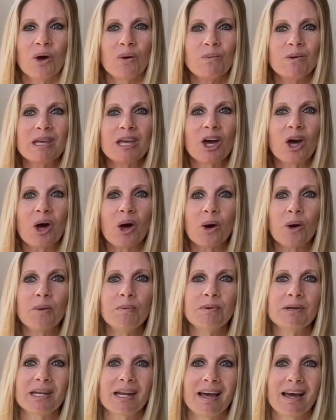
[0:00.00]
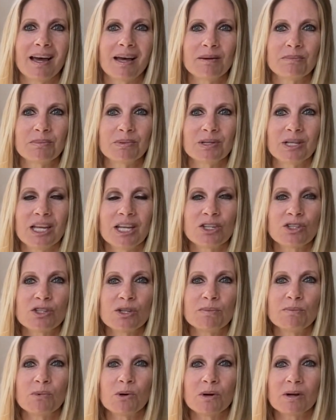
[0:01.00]
We open up to
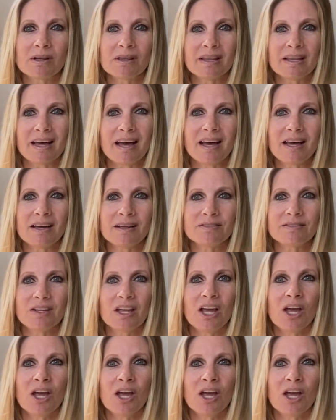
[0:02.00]
more love,